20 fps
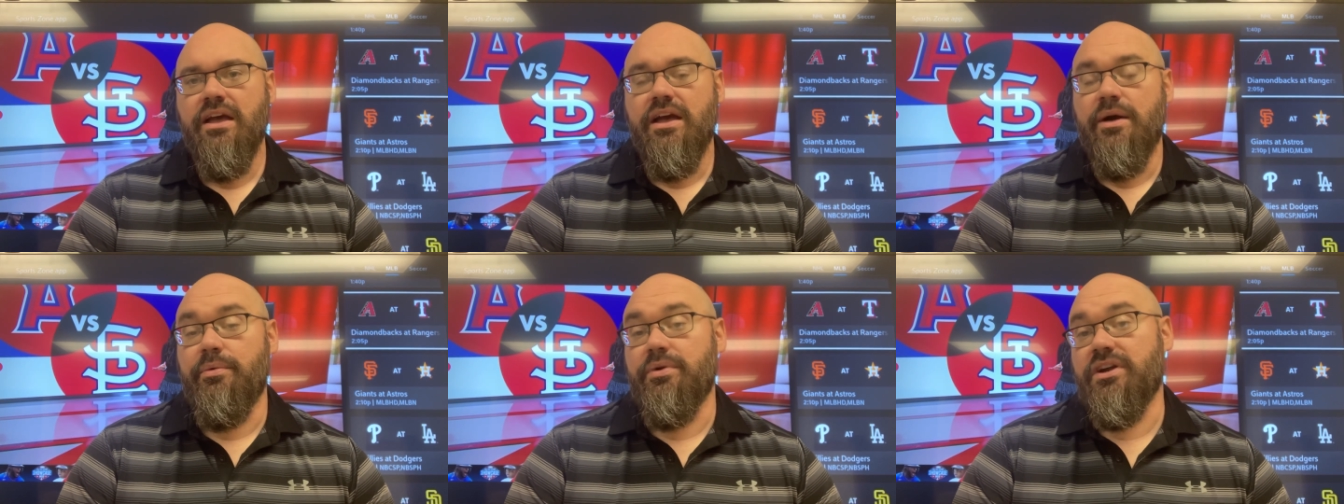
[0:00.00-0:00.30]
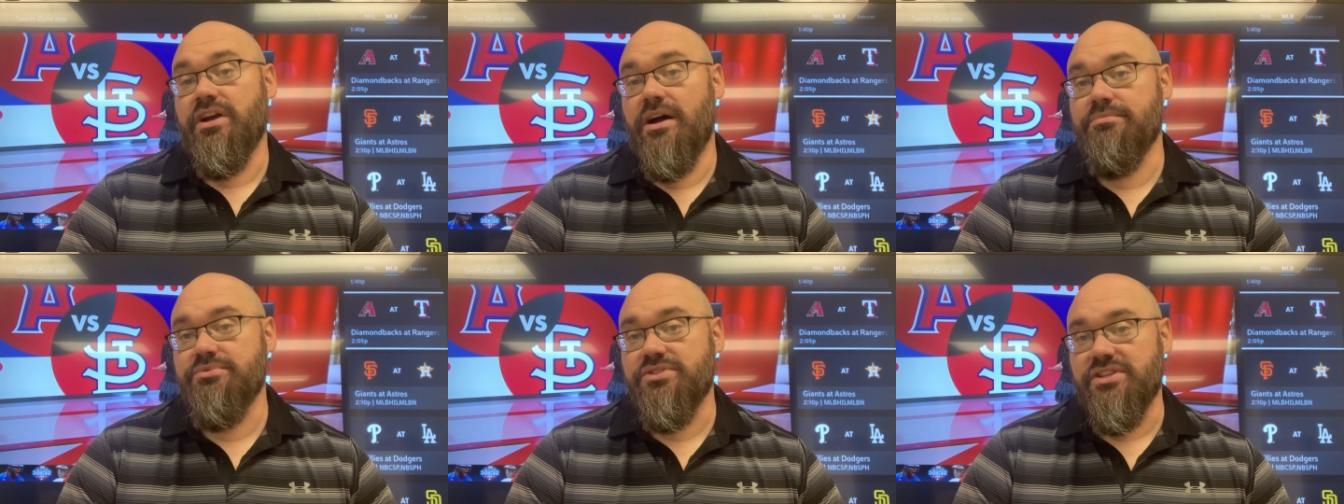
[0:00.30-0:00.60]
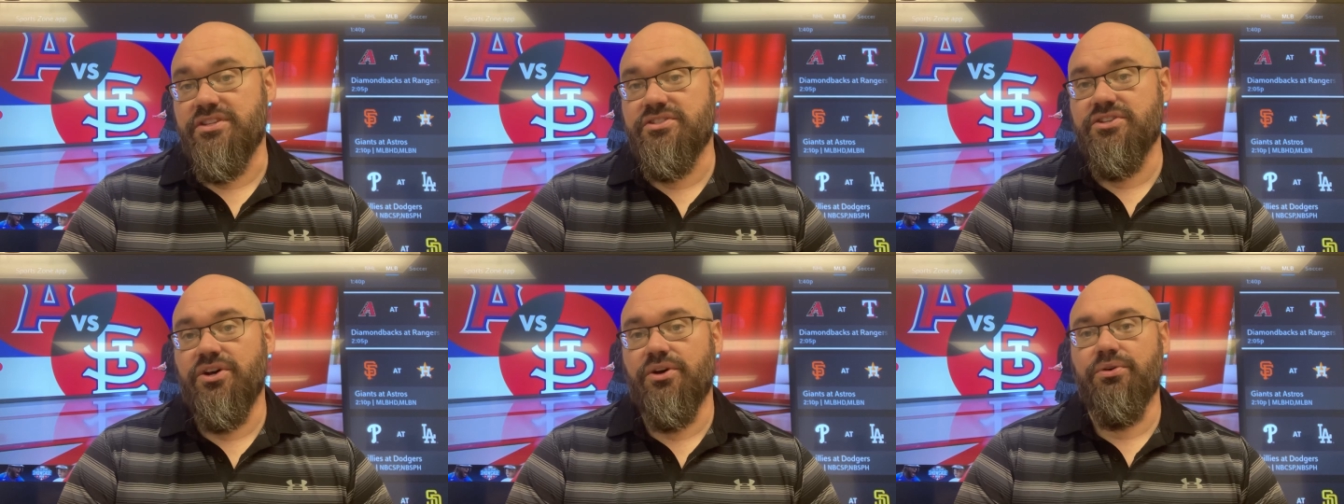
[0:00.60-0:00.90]
When it comes to
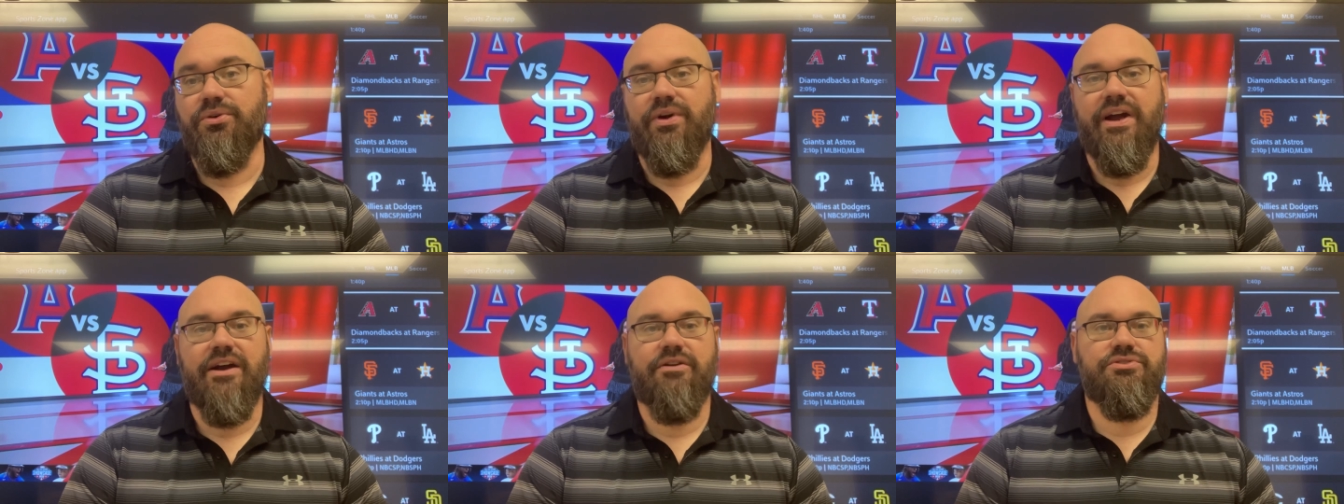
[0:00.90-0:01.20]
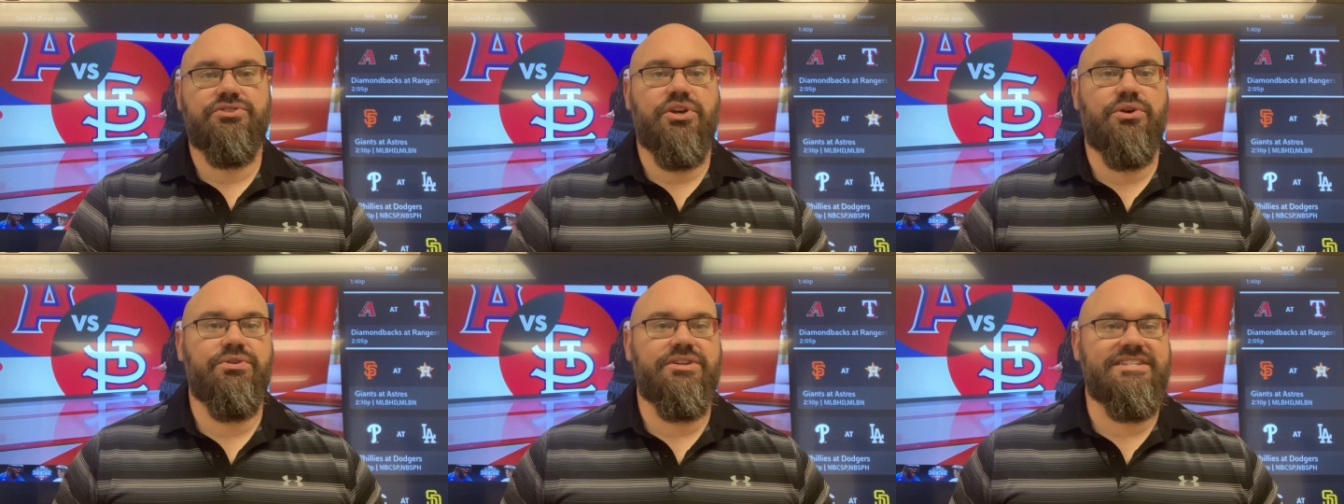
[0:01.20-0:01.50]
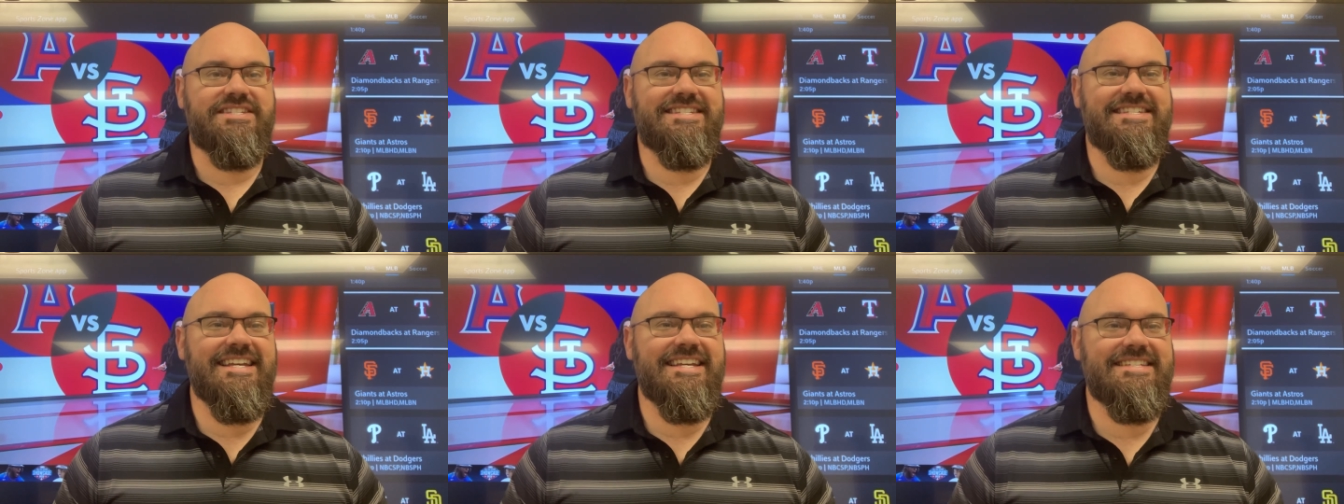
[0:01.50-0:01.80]
the total, Arizona's
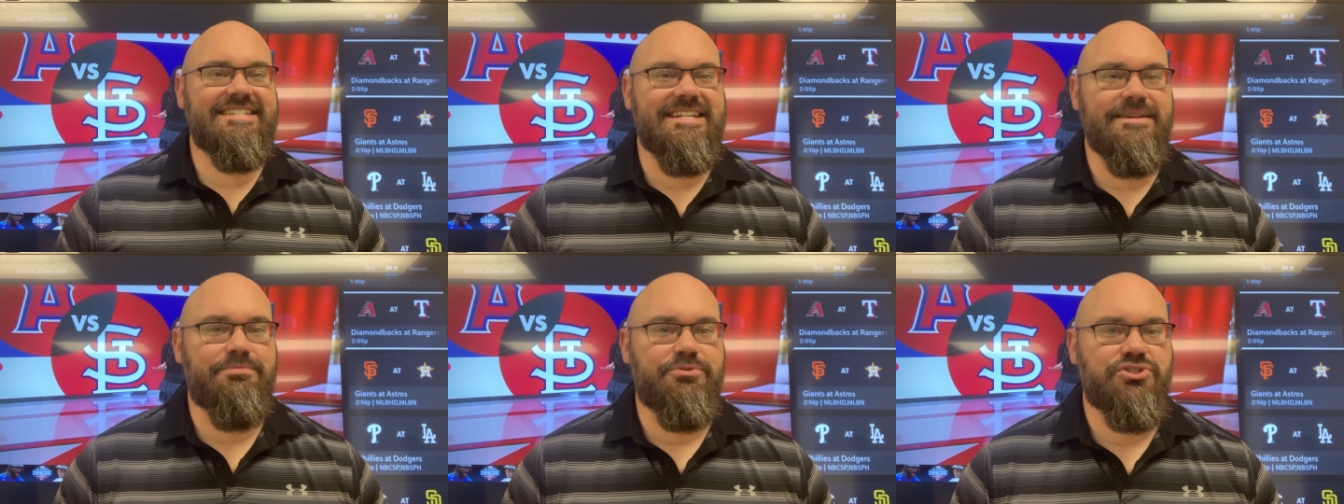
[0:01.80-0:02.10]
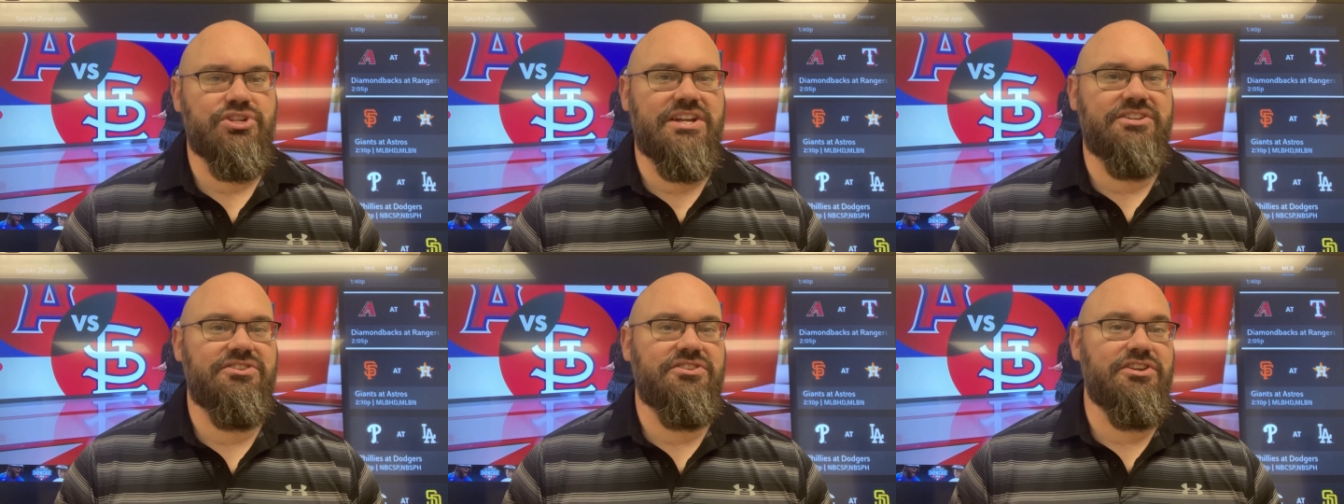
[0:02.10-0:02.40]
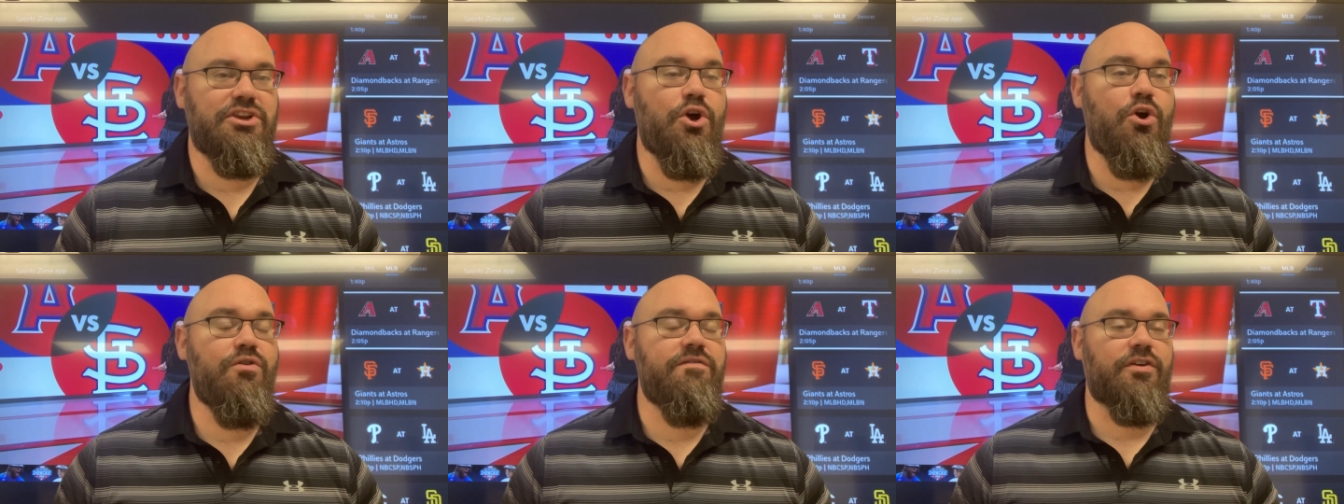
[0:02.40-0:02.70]
60% to
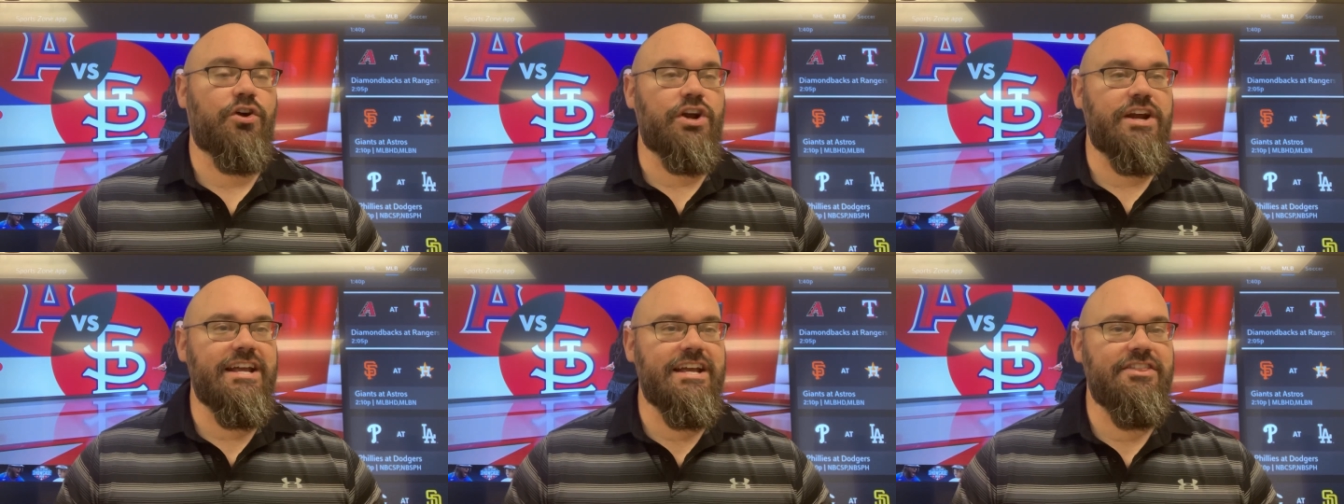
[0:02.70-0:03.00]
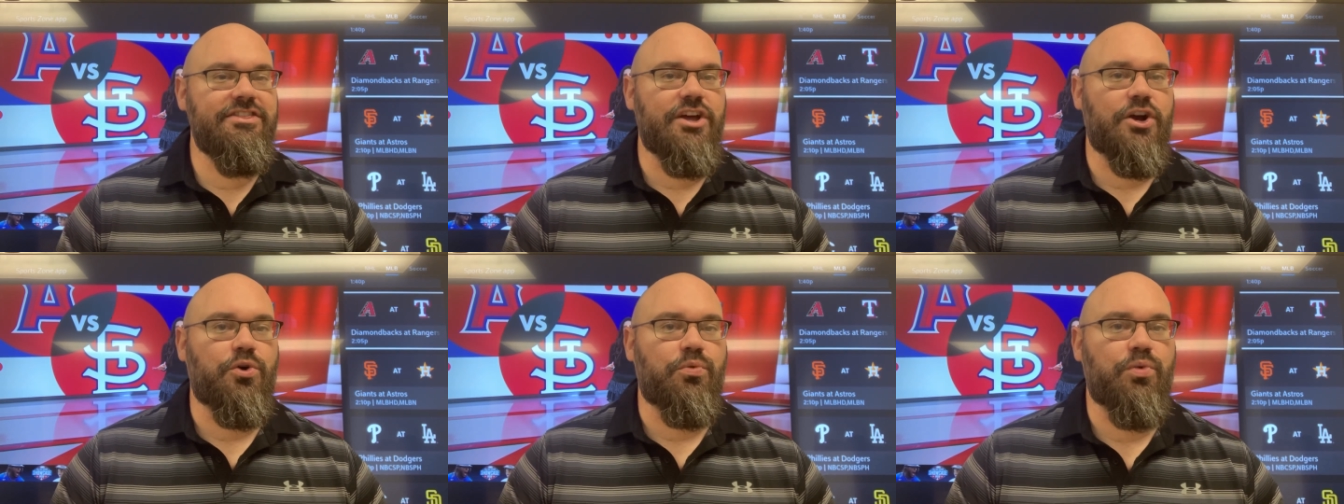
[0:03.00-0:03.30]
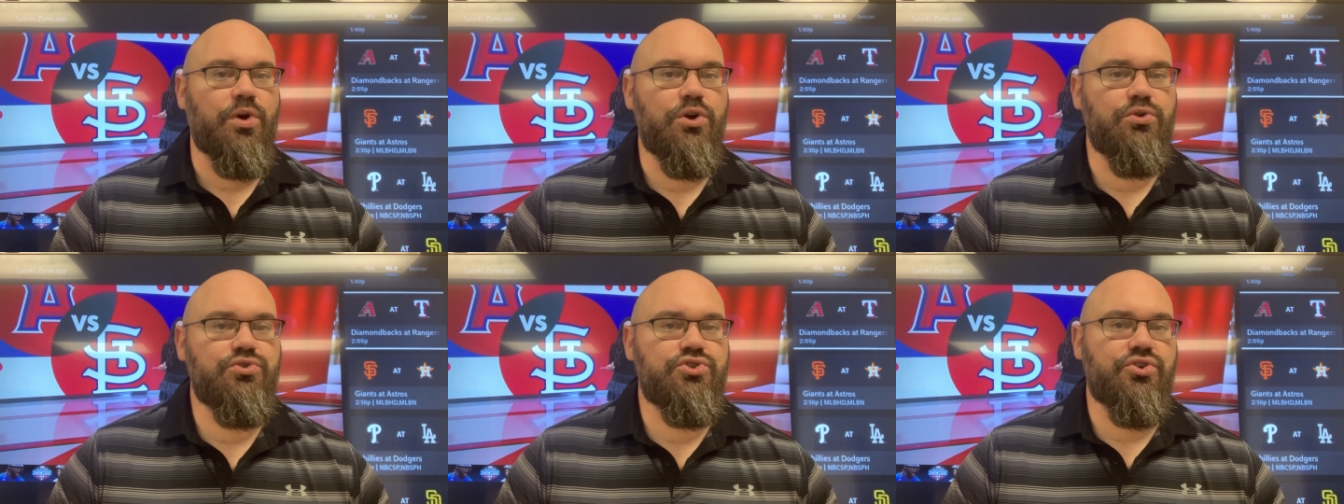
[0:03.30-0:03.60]
the over in their
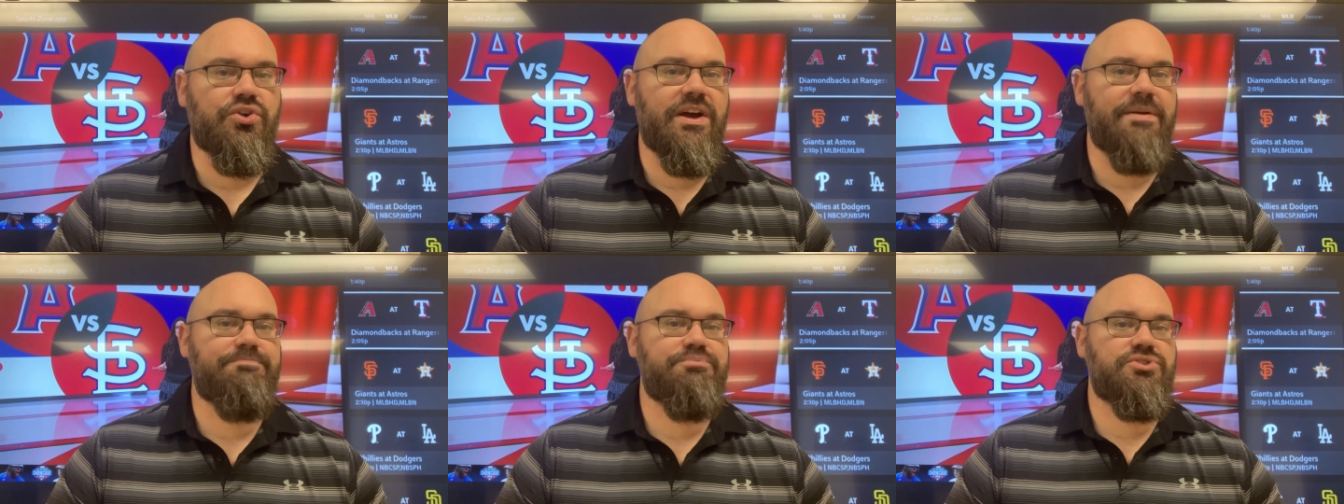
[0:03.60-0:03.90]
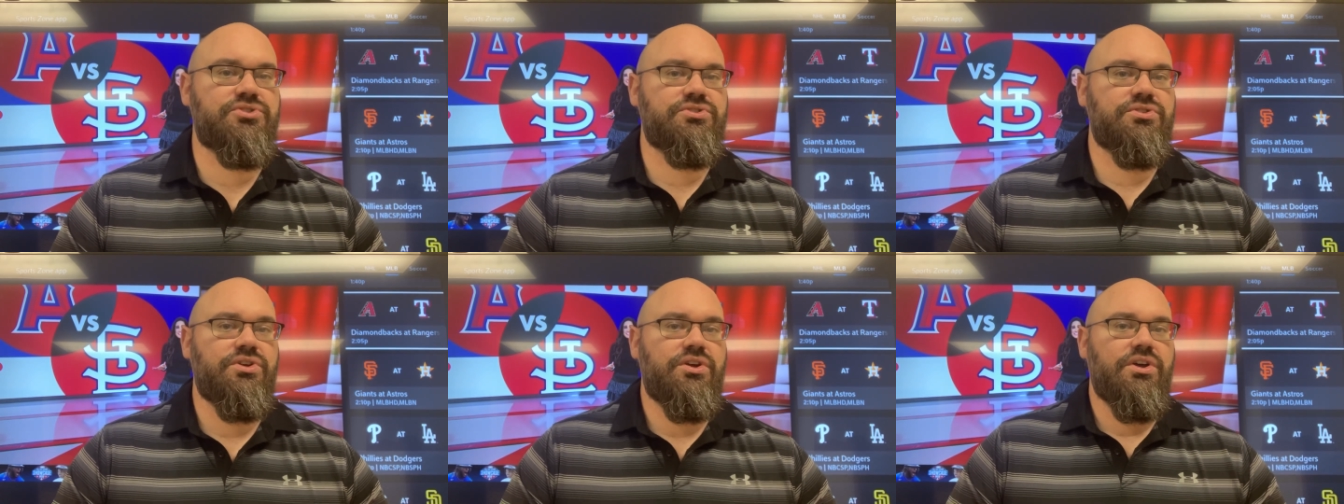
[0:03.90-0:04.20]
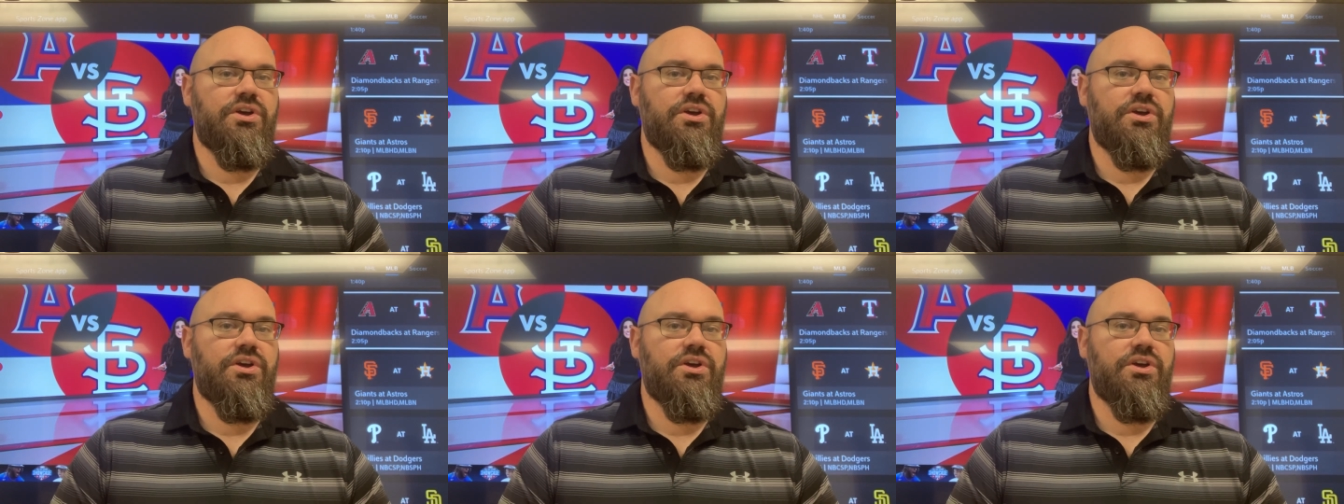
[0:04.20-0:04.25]
road trips.